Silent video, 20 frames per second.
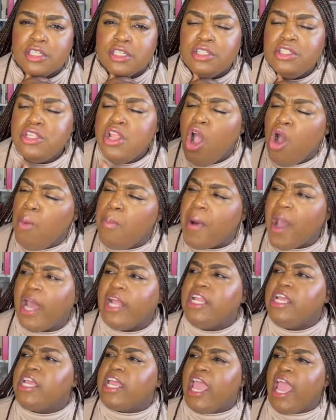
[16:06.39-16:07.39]

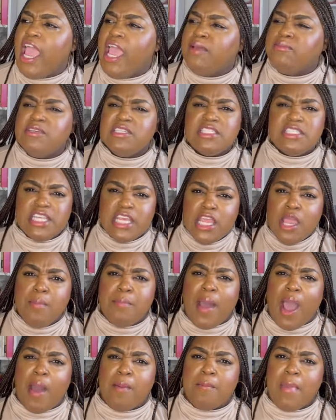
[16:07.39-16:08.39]
Nobody came to see
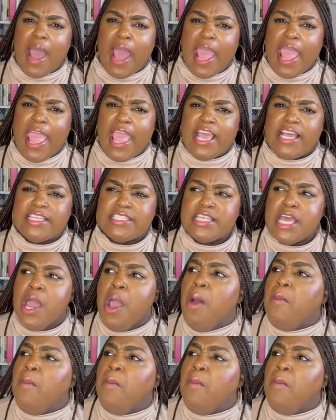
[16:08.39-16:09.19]
about my ass,